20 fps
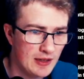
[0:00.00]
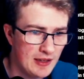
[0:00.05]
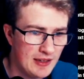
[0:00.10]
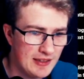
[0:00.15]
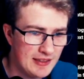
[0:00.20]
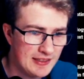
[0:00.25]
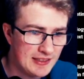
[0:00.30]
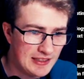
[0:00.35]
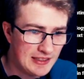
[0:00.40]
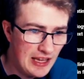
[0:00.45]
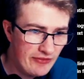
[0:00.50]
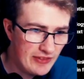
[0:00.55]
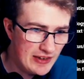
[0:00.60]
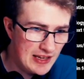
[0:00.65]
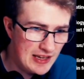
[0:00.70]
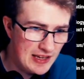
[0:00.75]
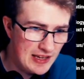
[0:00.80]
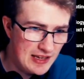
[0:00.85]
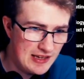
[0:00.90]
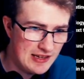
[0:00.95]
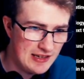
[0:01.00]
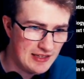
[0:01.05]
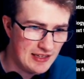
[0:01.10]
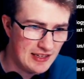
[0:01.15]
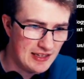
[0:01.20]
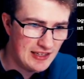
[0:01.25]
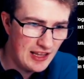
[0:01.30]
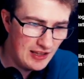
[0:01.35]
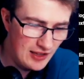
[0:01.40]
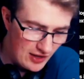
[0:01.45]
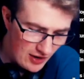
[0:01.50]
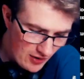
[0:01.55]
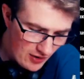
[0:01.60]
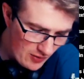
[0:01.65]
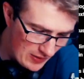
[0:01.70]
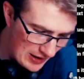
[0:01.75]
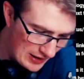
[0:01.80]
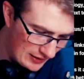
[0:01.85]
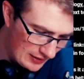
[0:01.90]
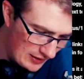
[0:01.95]
Stephanie says, hello,
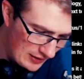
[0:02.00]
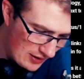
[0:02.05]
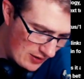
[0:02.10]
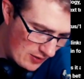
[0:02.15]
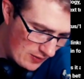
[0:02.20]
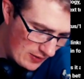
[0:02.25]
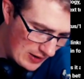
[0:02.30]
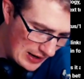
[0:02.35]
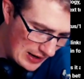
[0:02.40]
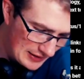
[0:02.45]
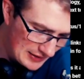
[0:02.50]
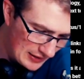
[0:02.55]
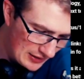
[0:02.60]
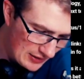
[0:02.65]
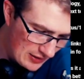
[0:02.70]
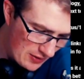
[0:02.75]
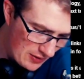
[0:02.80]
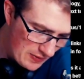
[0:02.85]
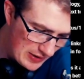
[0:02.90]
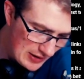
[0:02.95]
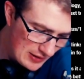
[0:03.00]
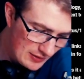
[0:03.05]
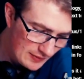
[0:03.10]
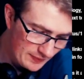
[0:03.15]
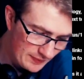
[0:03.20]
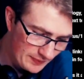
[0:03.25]
hello, how's it going?